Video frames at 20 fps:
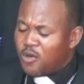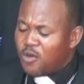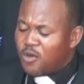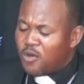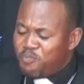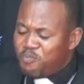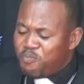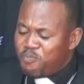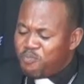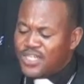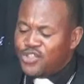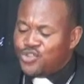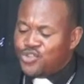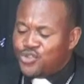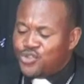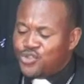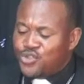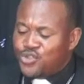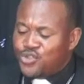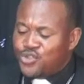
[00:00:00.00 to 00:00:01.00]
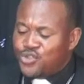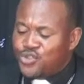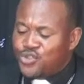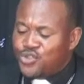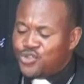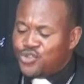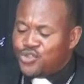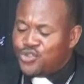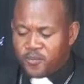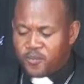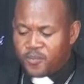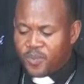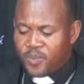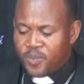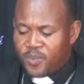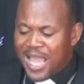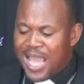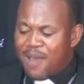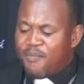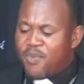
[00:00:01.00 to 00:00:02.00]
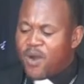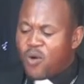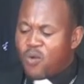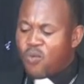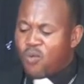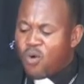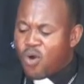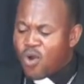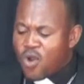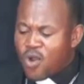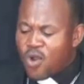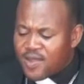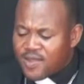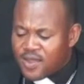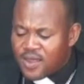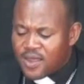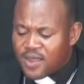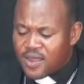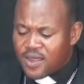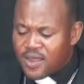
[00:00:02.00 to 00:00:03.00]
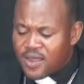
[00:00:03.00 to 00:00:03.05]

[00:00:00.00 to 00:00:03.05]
Being truthful about what is